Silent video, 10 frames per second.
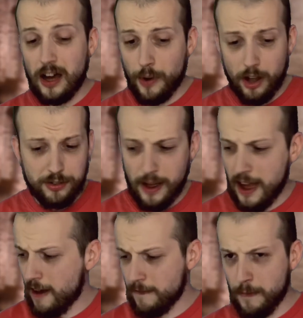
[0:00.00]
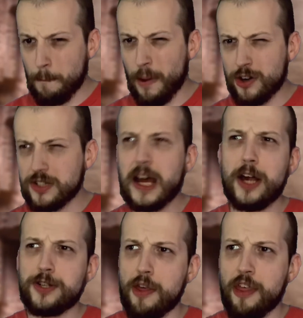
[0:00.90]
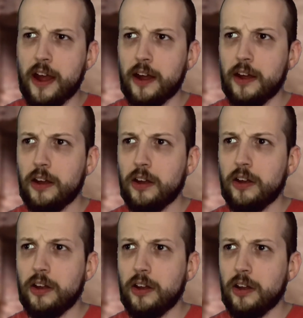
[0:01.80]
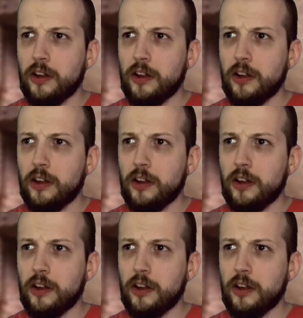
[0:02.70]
we also have butterscotch, I think. You have